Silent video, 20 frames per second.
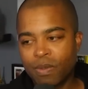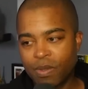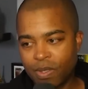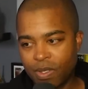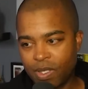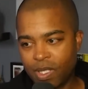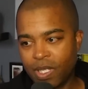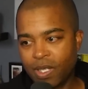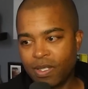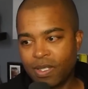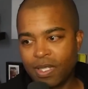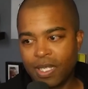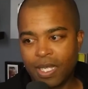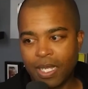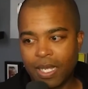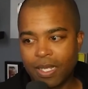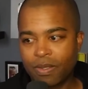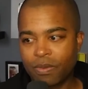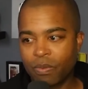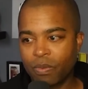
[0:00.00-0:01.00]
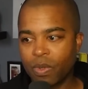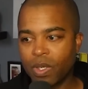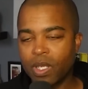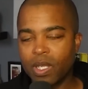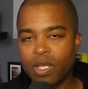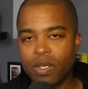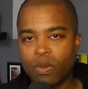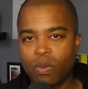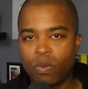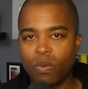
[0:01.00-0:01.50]
Seriously, it's
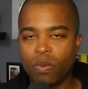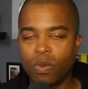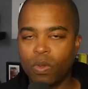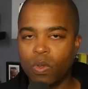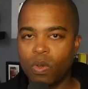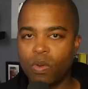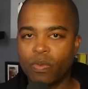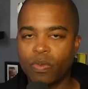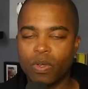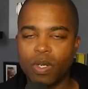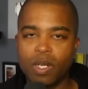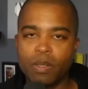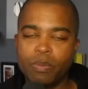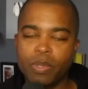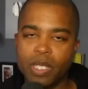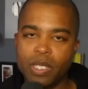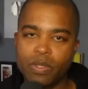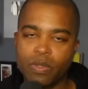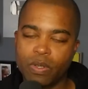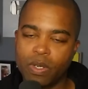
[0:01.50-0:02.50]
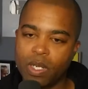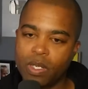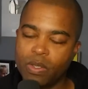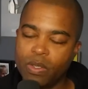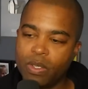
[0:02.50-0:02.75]
really cool over on Patreon.